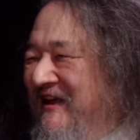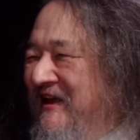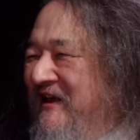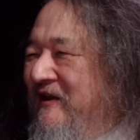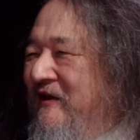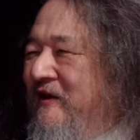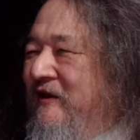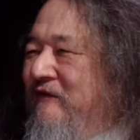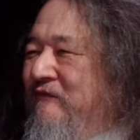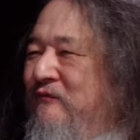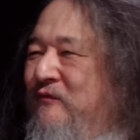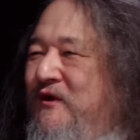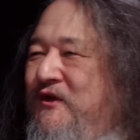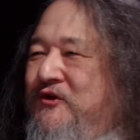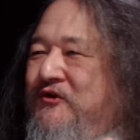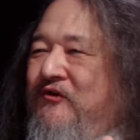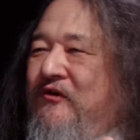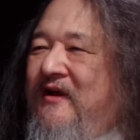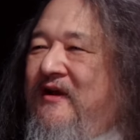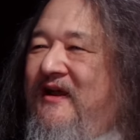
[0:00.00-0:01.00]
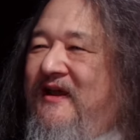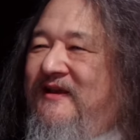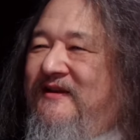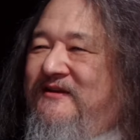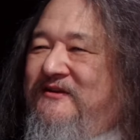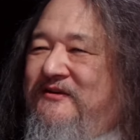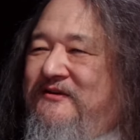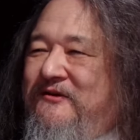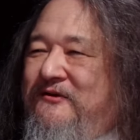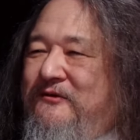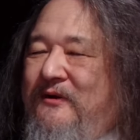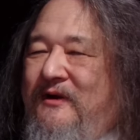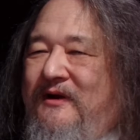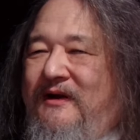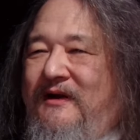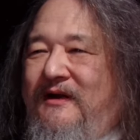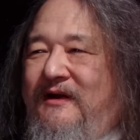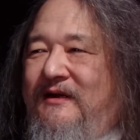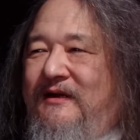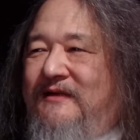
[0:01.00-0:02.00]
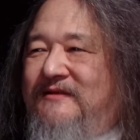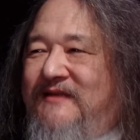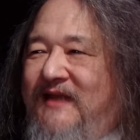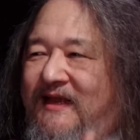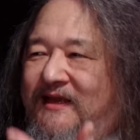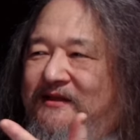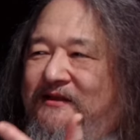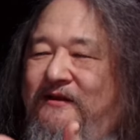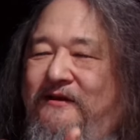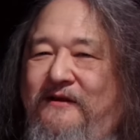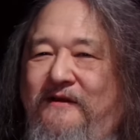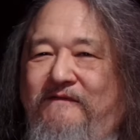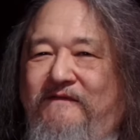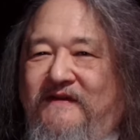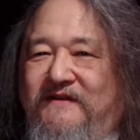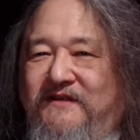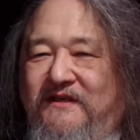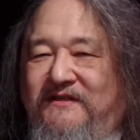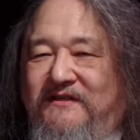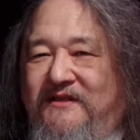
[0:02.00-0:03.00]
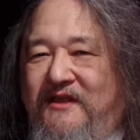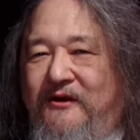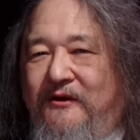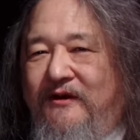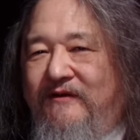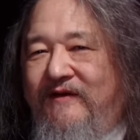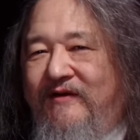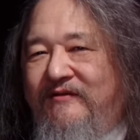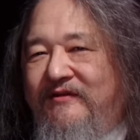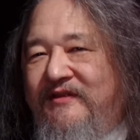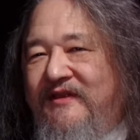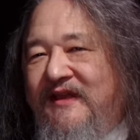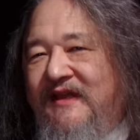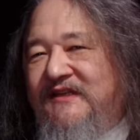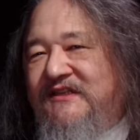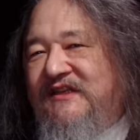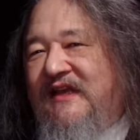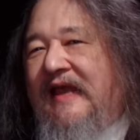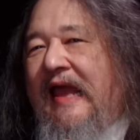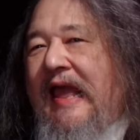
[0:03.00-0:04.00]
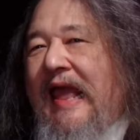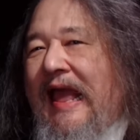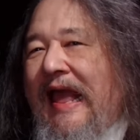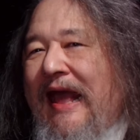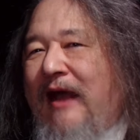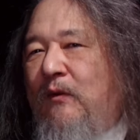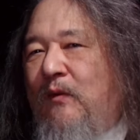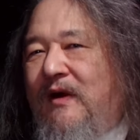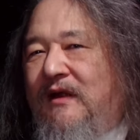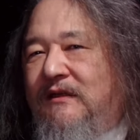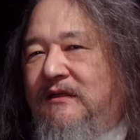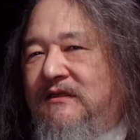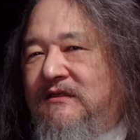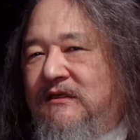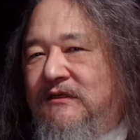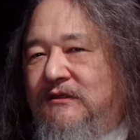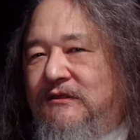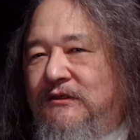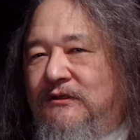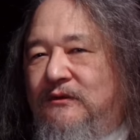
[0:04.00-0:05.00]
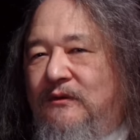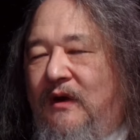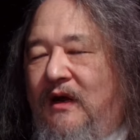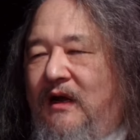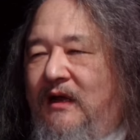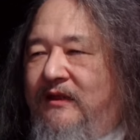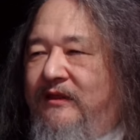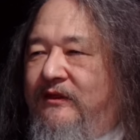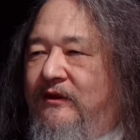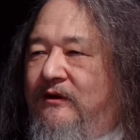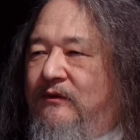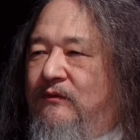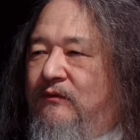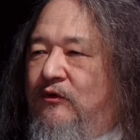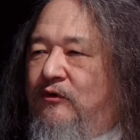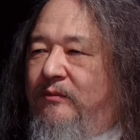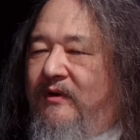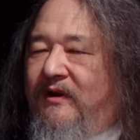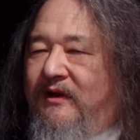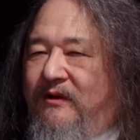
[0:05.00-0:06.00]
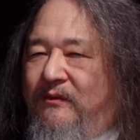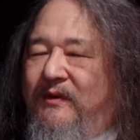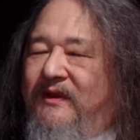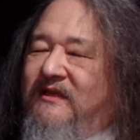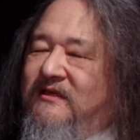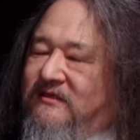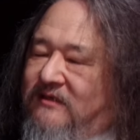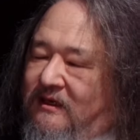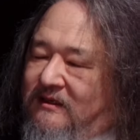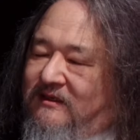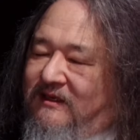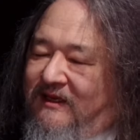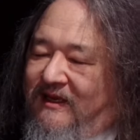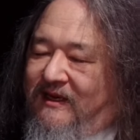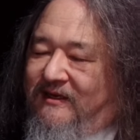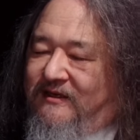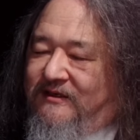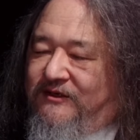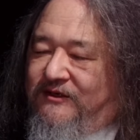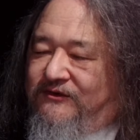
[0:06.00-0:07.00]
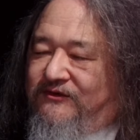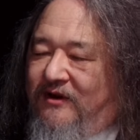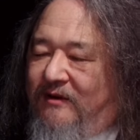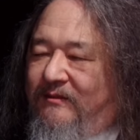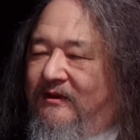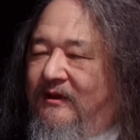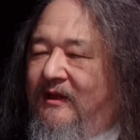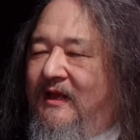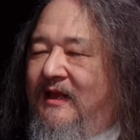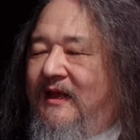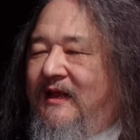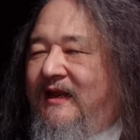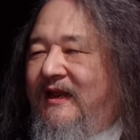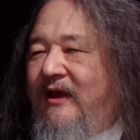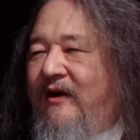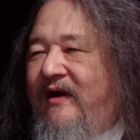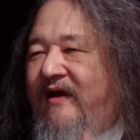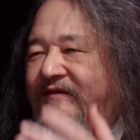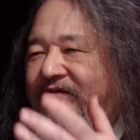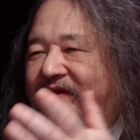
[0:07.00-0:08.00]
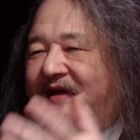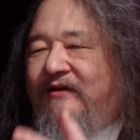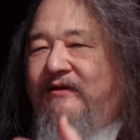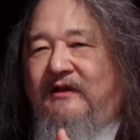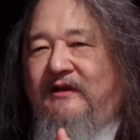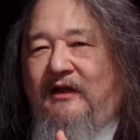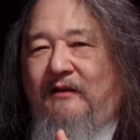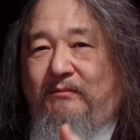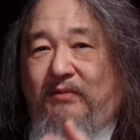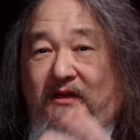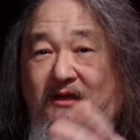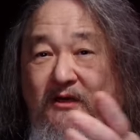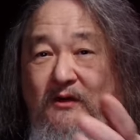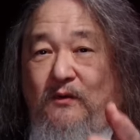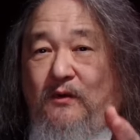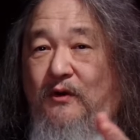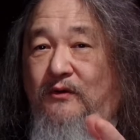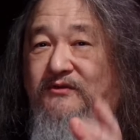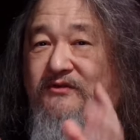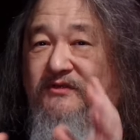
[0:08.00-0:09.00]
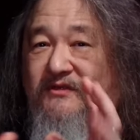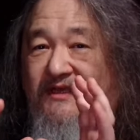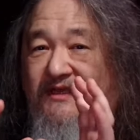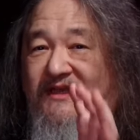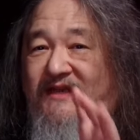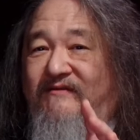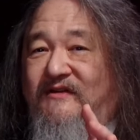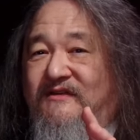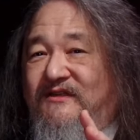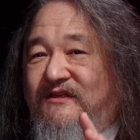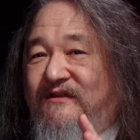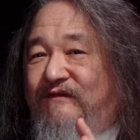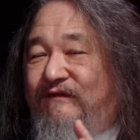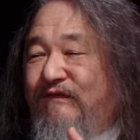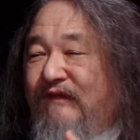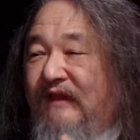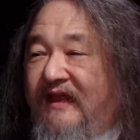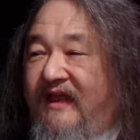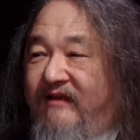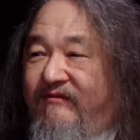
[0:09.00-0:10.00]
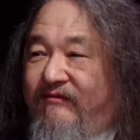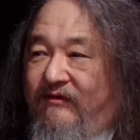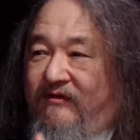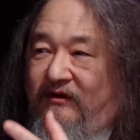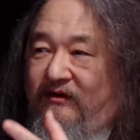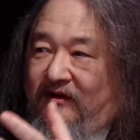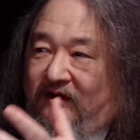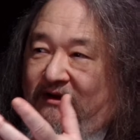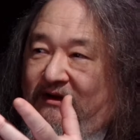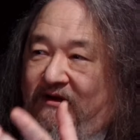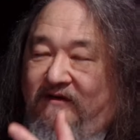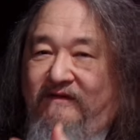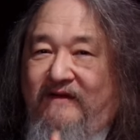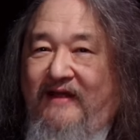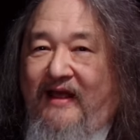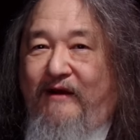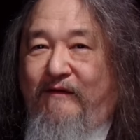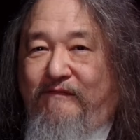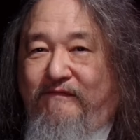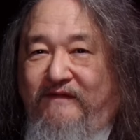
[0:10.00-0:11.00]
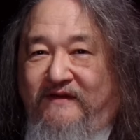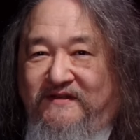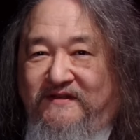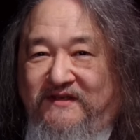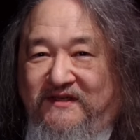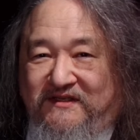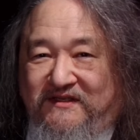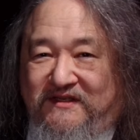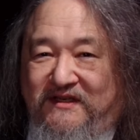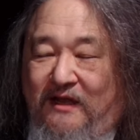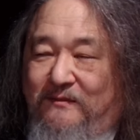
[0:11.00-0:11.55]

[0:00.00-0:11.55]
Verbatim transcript: if we try to uh, take the physics theory of everything and say, how well does it do on the rubric, we start to get into trouble. Now, I found a couple of quotes to give us the flavor of how physics